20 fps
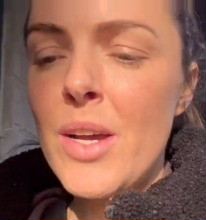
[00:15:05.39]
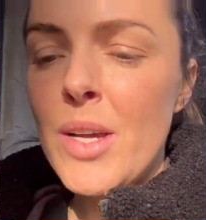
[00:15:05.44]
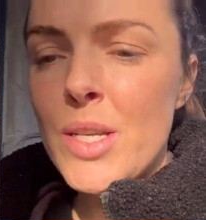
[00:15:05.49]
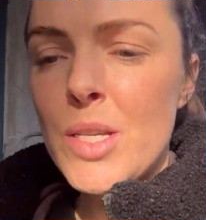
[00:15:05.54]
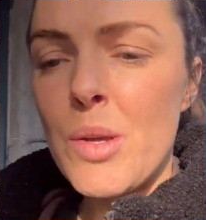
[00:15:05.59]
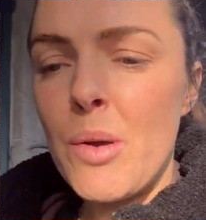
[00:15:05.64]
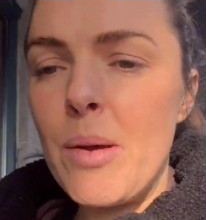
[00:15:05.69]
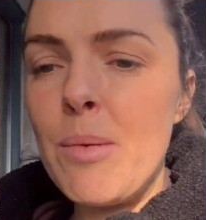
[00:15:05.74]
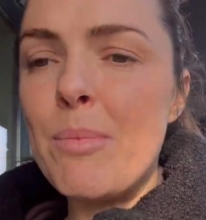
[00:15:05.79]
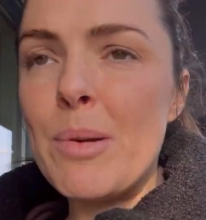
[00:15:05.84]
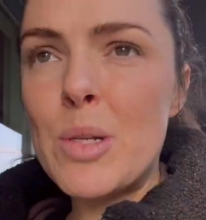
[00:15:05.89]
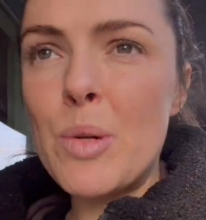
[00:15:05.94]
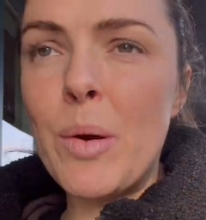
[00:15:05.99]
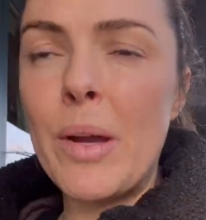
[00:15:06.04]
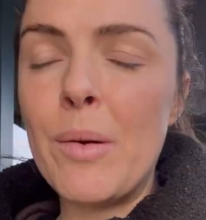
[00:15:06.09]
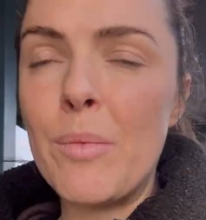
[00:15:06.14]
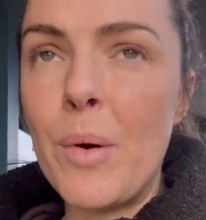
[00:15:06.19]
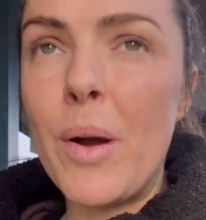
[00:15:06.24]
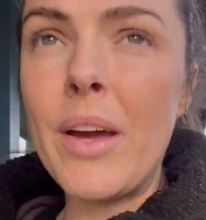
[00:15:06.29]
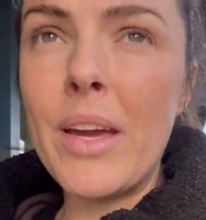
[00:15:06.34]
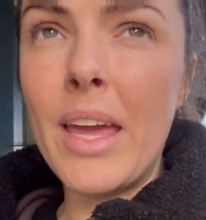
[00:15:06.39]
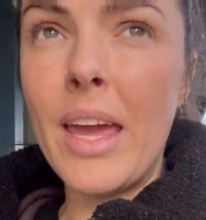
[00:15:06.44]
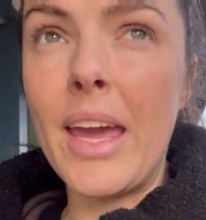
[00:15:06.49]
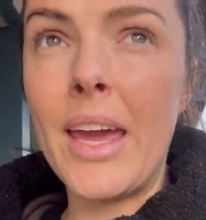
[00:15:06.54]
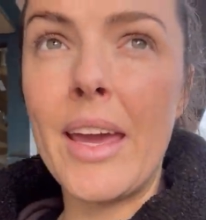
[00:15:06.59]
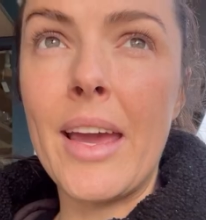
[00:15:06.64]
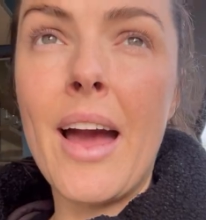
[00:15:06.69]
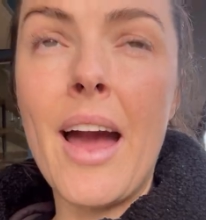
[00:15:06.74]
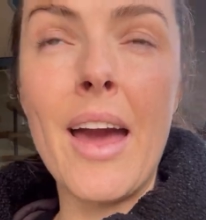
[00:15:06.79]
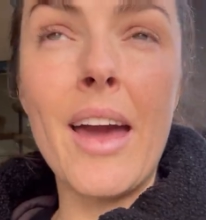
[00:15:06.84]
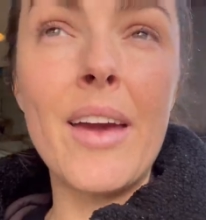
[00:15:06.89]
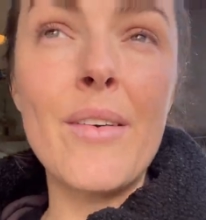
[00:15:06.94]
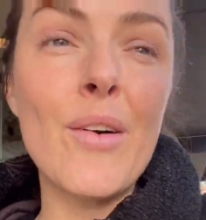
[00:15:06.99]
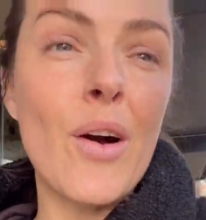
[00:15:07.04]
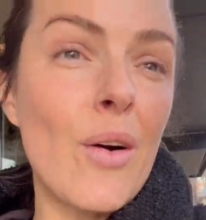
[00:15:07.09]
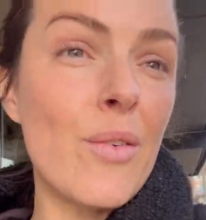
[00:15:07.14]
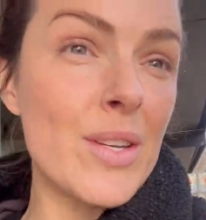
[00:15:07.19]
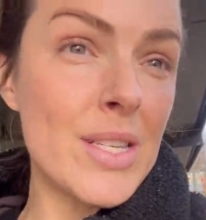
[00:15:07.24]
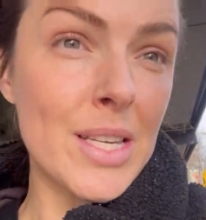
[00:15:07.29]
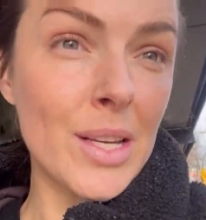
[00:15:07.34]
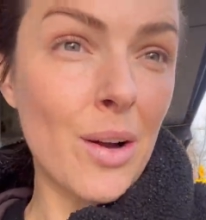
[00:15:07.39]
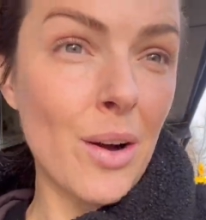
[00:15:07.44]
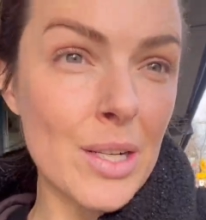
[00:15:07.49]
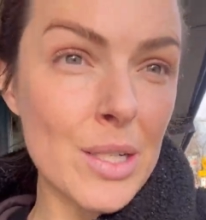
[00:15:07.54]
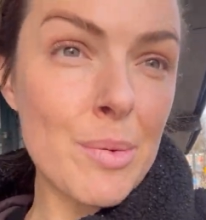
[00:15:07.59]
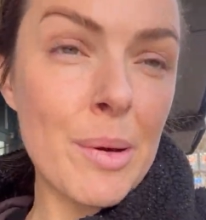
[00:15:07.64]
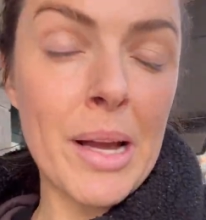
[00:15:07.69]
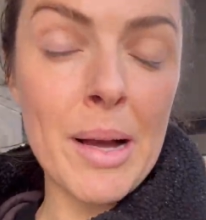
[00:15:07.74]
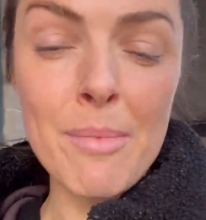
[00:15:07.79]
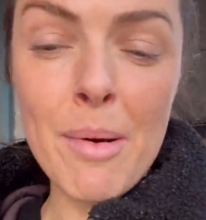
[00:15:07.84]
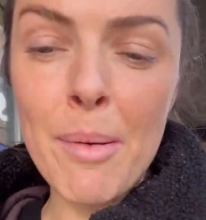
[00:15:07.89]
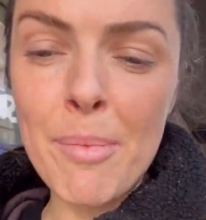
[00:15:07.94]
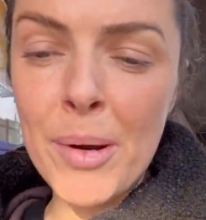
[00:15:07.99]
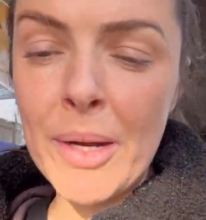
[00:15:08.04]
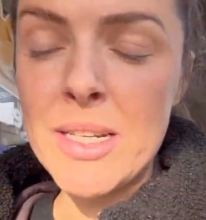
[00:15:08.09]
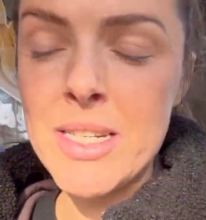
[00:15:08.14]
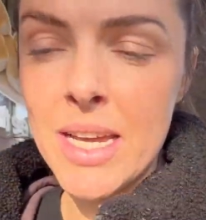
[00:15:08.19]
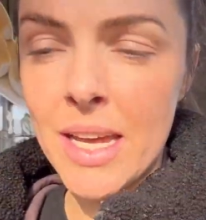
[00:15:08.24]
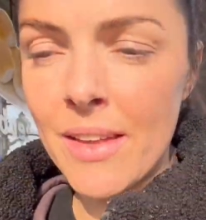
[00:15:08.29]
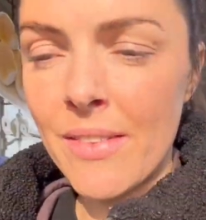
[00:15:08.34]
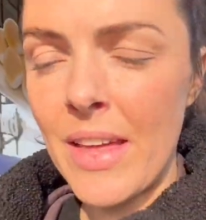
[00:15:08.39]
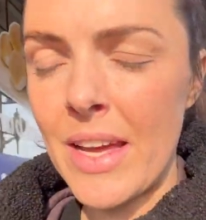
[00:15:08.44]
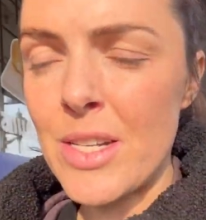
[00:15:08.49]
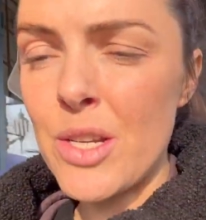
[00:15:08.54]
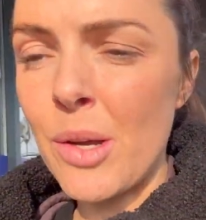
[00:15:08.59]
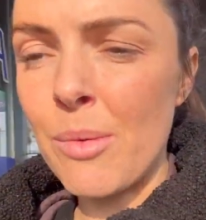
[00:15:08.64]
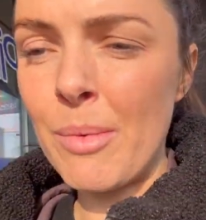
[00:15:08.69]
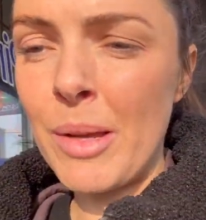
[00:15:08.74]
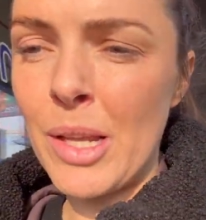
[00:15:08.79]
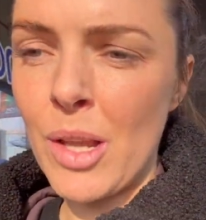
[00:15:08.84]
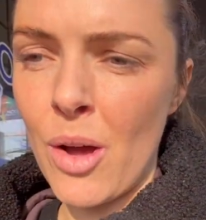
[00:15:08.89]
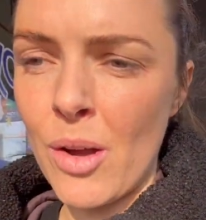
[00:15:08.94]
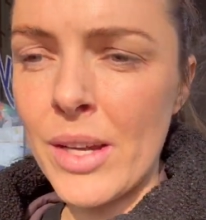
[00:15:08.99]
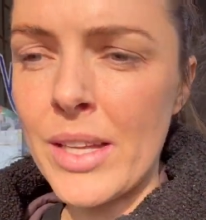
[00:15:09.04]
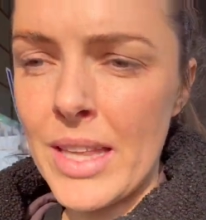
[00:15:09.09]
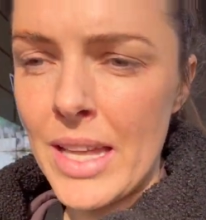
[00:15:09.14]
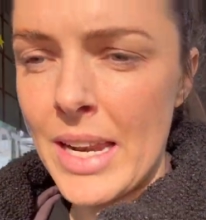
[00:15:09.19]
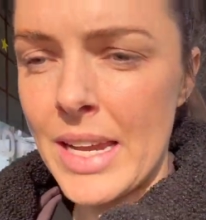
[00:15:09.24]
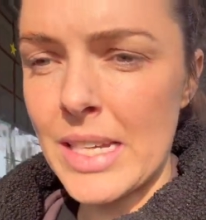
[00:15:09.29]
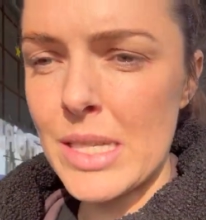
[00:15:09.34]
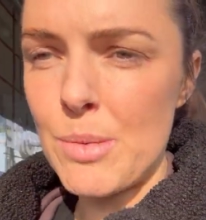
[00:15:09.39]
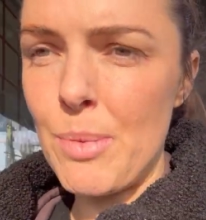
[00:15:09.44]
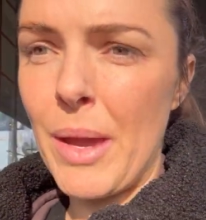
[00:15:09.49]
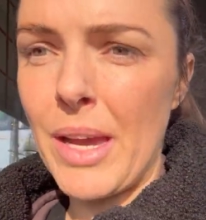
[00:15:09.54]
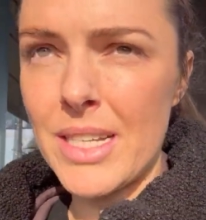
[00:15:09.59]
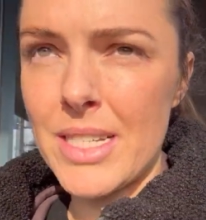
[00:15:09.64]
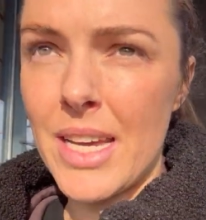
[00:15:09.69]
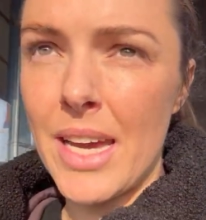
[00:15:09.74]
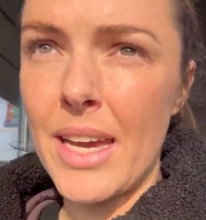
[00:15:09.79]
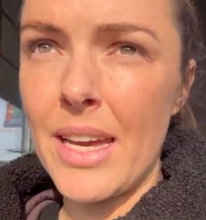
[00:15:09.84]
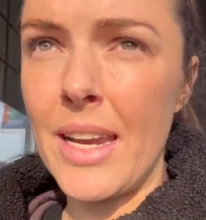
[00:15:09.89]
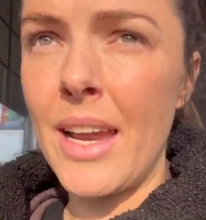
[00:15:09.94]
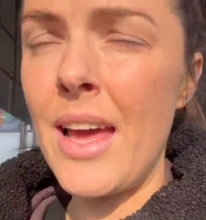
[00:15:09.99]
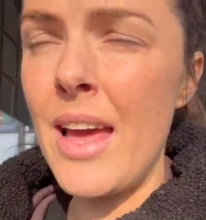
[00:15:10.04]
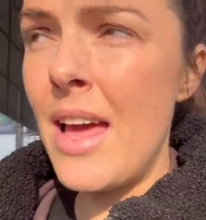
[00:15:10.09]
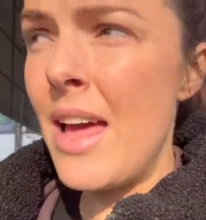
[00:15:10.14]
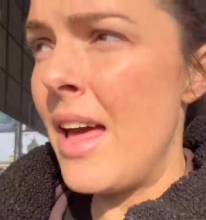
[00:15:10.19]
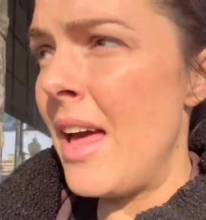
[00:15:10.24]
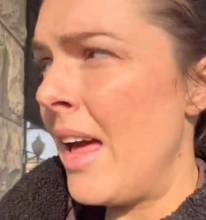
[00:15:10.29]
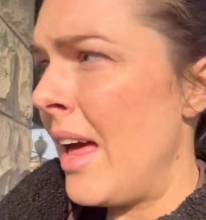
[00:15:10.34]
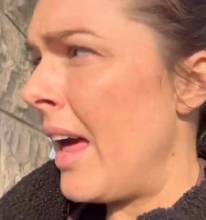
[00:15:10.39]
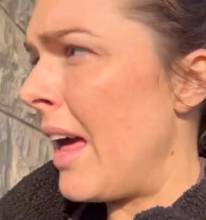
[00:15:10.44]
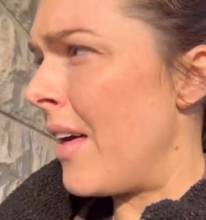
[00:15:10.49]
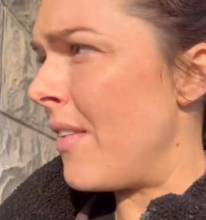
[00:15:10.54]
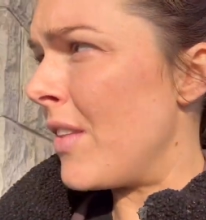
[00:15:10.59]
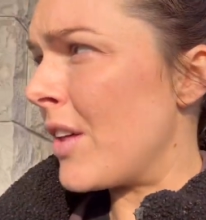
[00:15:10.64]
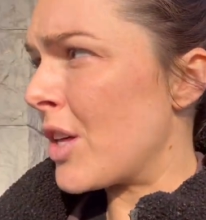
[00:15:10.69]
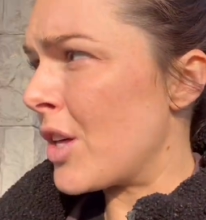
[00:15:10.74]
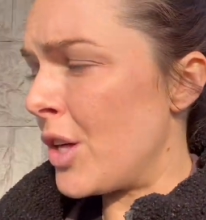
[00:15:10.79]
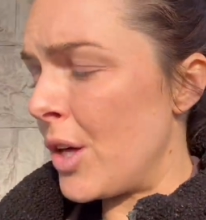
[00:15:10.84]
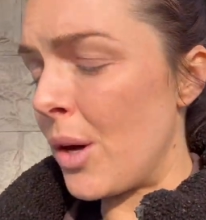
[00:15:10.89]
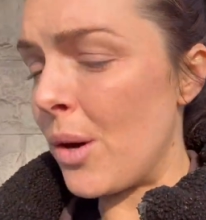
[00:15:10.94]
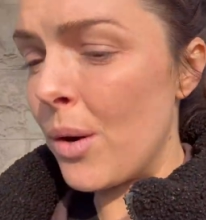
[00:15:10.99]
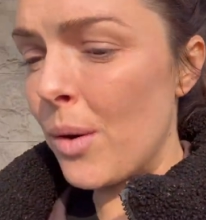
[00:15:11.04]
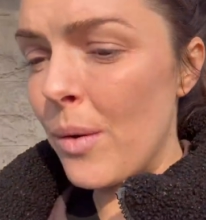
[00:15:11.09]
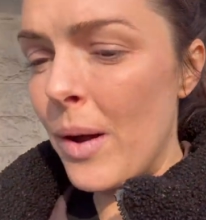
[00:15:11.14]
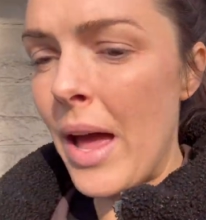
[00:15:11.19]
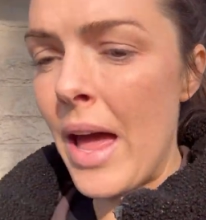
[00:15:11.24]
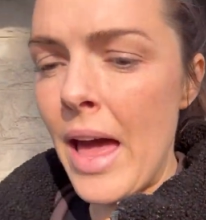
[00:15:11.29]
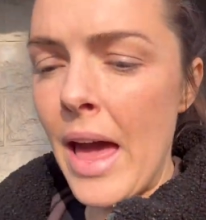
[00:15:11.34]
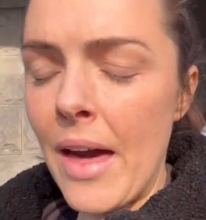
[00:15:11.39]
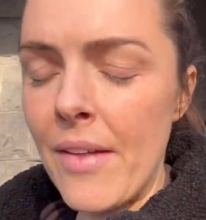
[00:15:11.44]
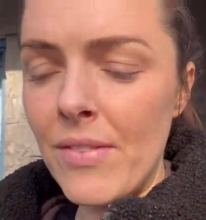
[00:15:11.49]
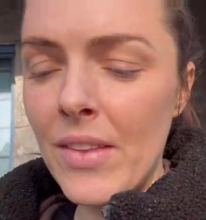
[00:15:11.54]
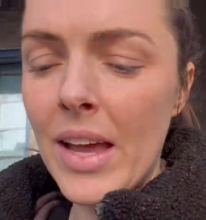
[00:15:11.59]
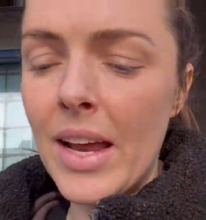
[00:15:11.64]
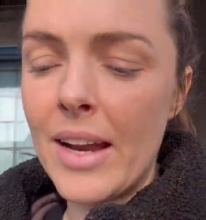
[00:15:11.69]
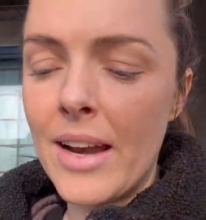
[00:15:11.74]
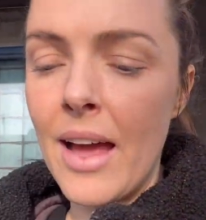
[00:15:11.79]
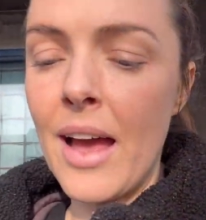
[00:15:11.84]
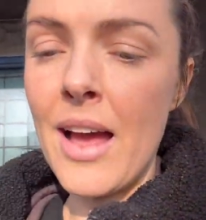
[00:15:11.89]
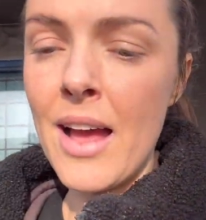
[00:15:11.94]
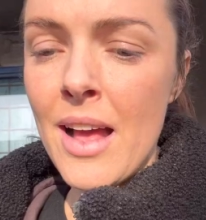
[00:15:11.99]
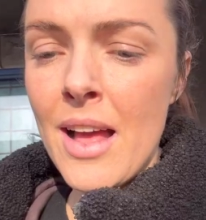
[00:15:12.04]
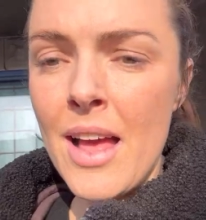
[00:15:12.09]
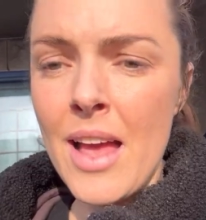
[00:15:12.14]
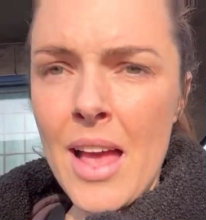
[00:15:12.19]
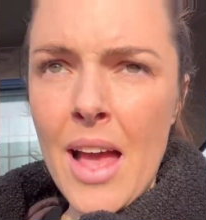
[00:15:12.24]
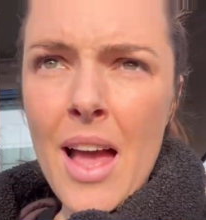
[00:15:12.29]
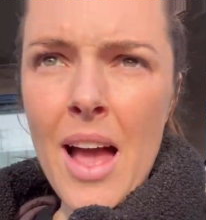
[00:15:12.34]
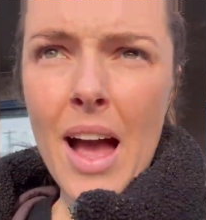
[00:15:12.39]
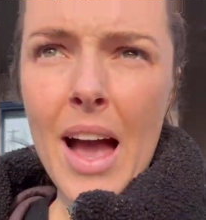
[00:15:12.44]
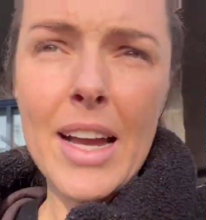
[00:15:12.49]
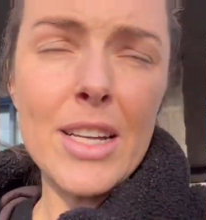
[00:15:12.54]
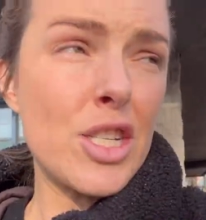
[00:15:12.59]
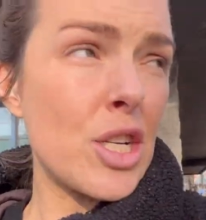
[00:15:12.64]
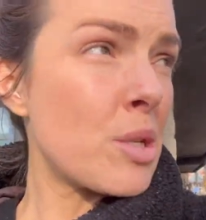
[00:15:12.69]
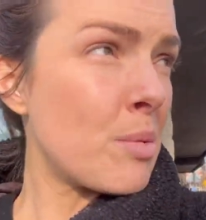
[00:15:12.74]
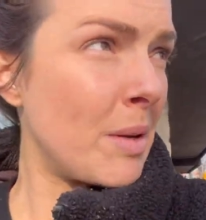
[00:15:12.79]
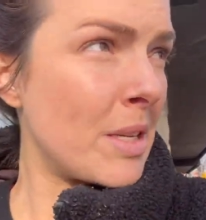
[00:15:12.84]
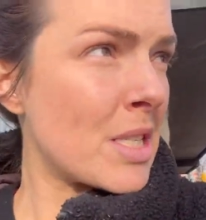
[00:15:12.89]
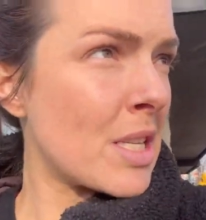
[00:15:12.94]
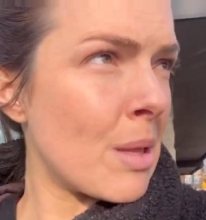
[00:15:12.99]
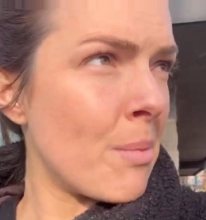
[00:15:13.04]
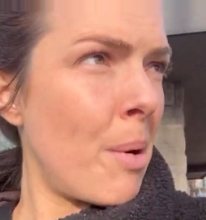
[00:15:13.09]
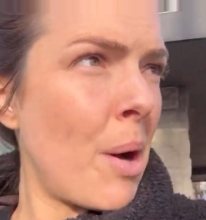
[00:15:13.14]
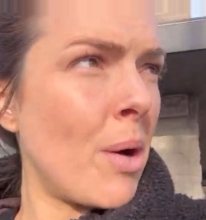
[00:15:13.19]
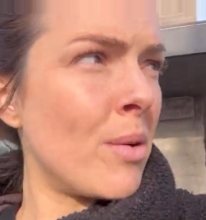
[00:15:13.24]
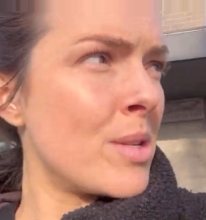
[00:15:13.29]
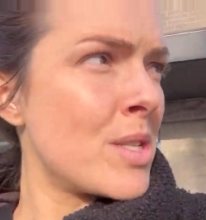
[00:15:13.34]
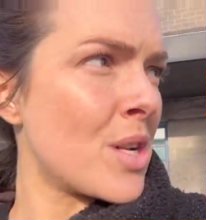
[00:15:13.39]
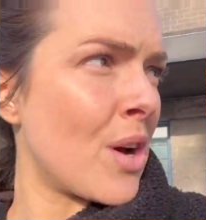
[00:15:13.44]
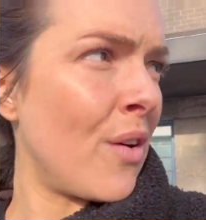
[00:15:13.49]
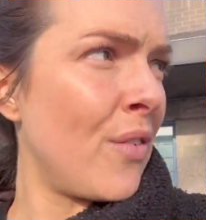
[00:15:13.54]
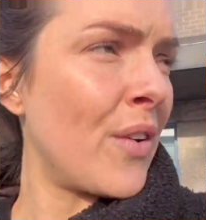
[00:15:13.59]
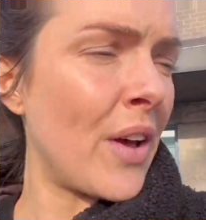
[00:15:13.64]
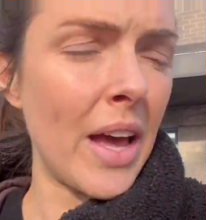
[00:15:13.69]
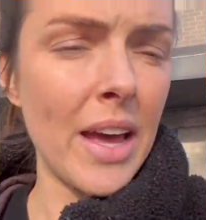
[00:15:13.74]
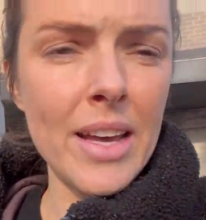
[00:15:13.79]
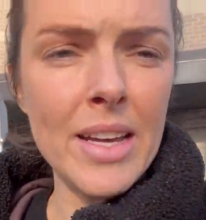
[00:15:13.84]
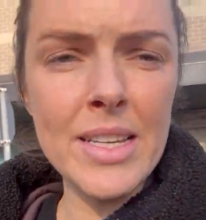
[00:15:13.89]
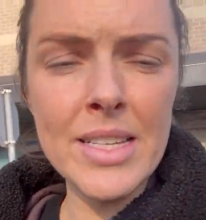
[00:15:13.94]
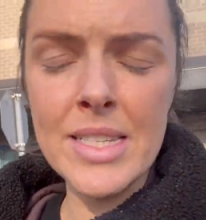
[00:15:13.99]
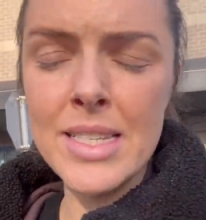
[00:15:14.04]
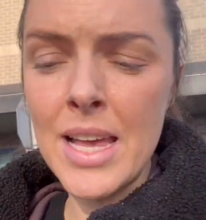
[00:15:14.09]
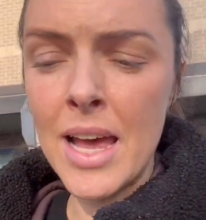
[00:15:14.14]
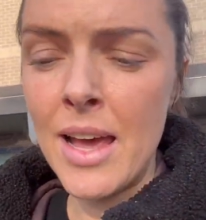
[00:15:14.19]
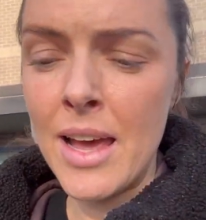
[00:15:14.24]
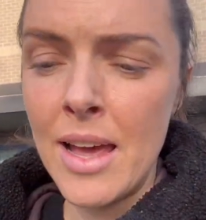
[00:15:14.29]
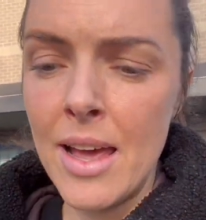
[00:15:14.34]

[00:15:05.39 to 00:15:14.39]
So in between working, I've obviously gone to pick up my printing. That took me longer than expected in the queue. And then I just went to the post office.